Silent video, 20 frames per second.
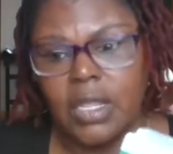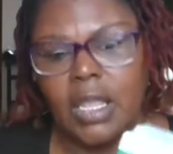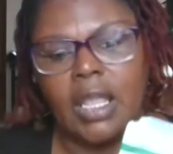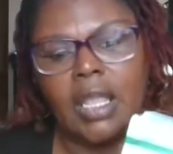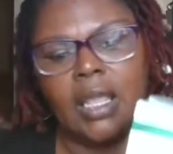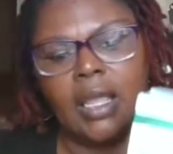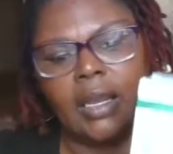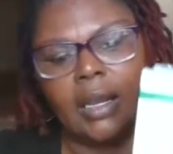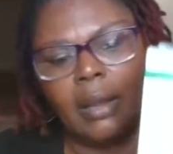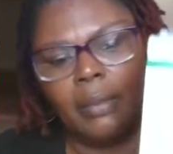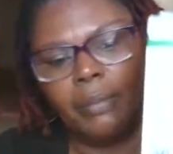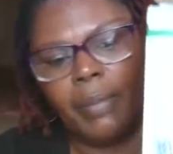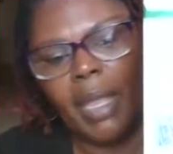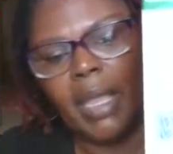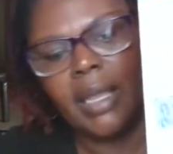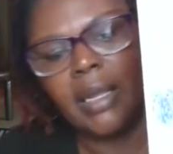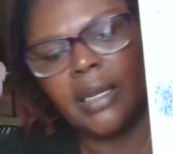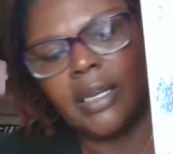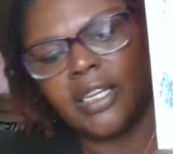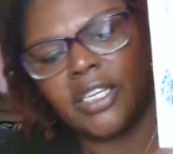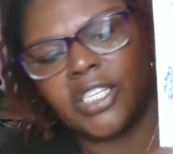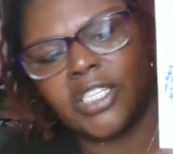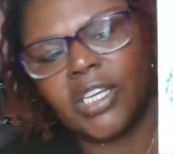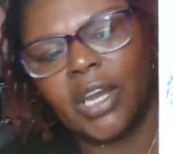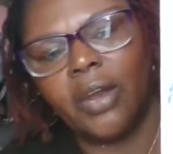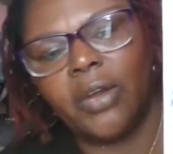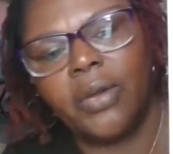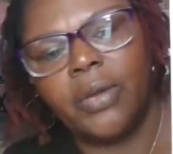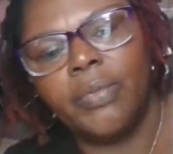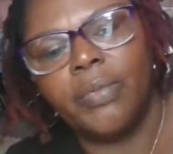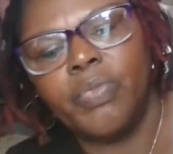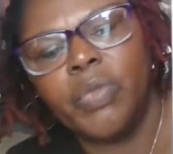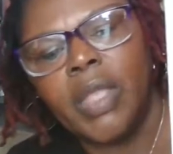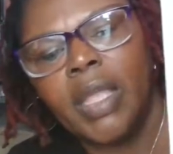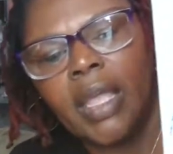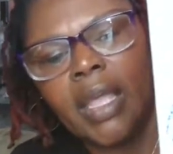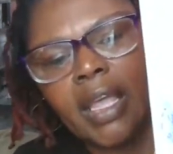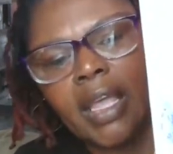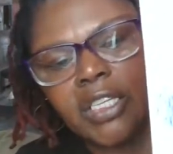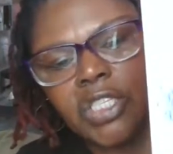and I'm making this shirt.
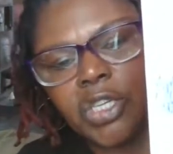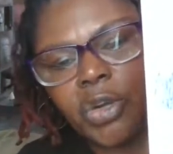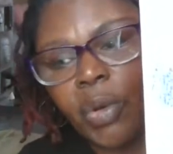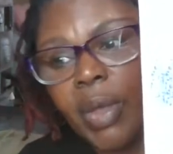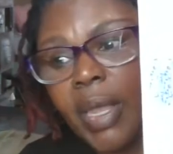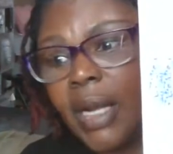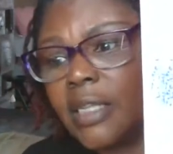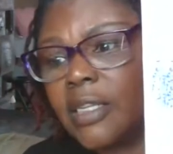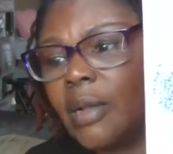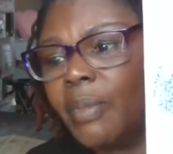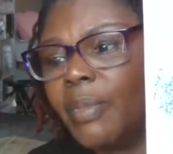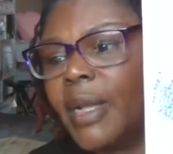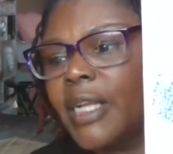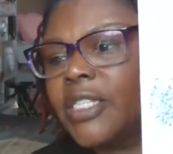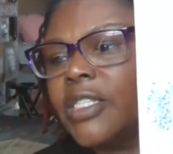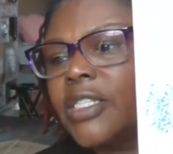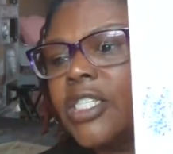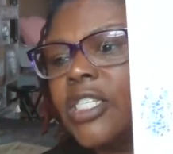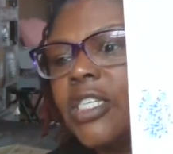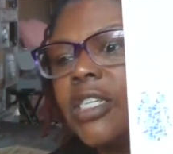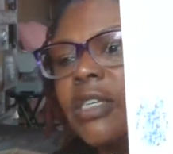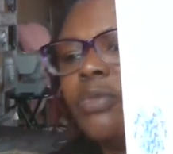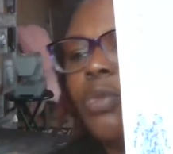And Joanna talking about she